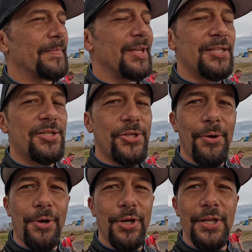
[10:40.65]
it's so
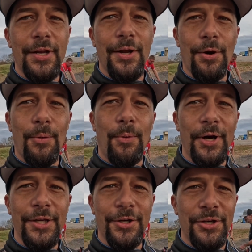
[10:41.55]
good to know
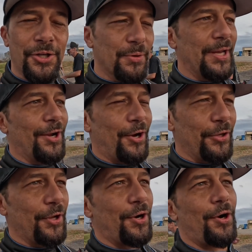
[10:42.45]
what you're doing on
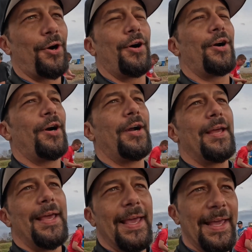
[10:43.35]
the car
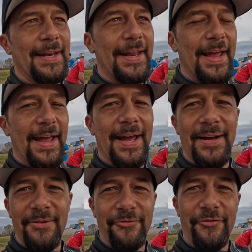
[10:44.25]
and to
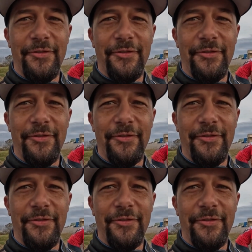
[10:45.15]
have